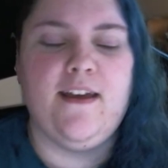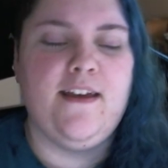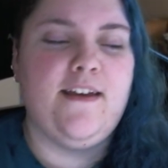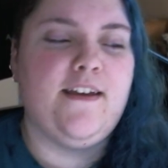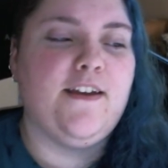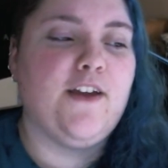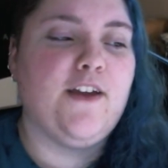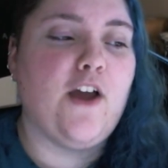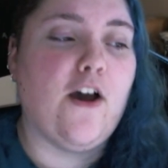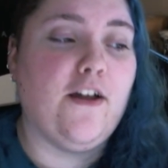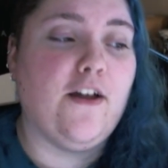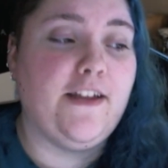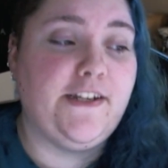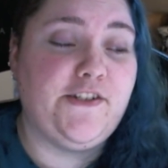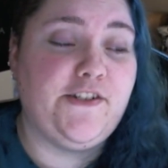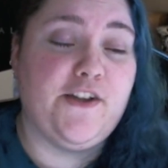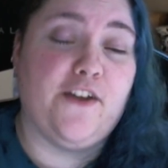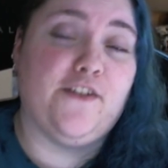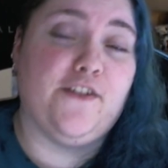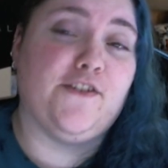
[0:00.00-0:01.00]
call
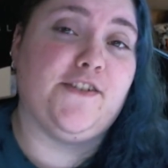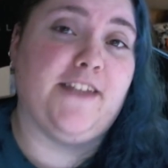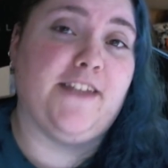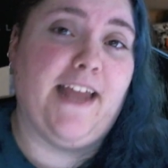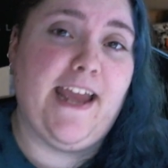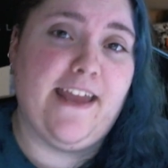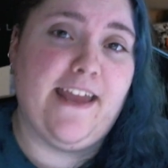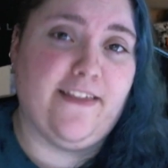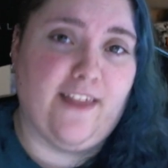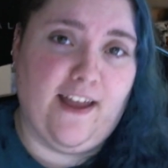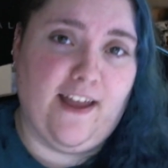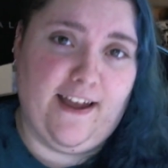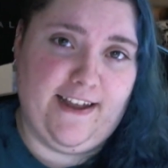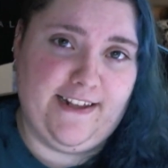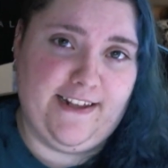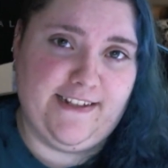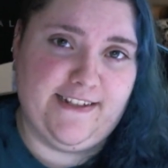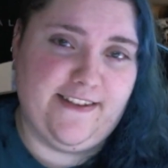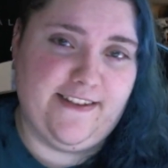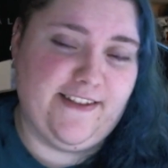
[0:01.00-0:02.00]
each other's
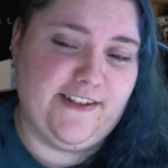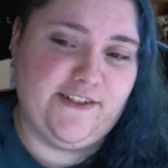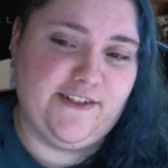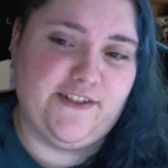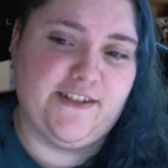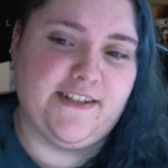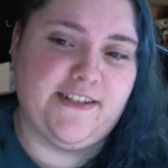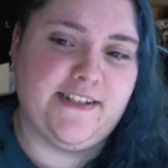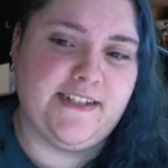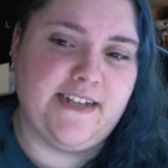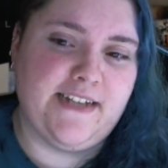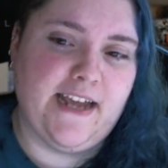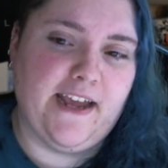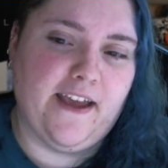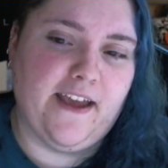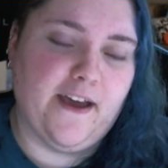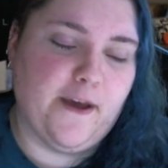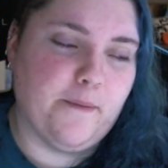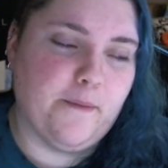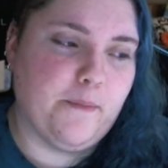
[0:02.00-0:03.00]
landlines and then just stay
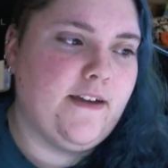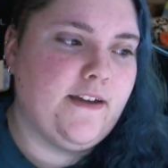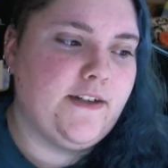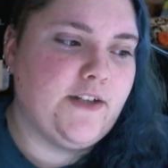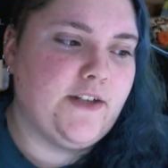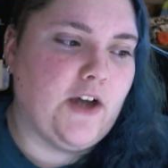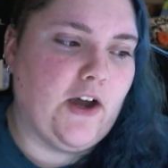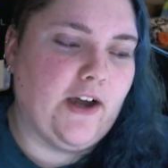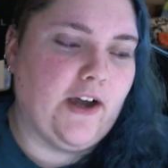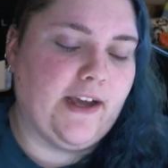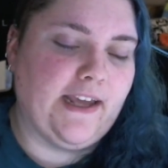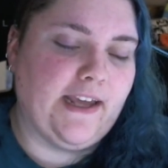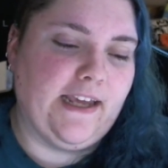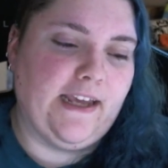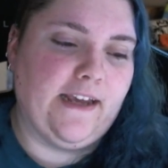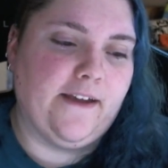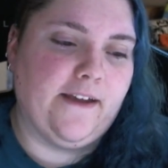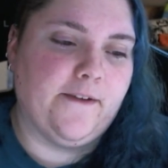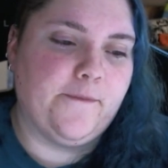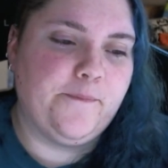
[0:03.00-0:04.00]
up
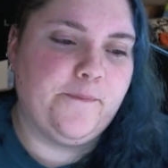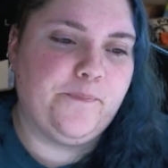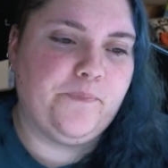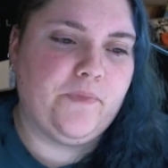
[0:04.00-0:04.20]
talking.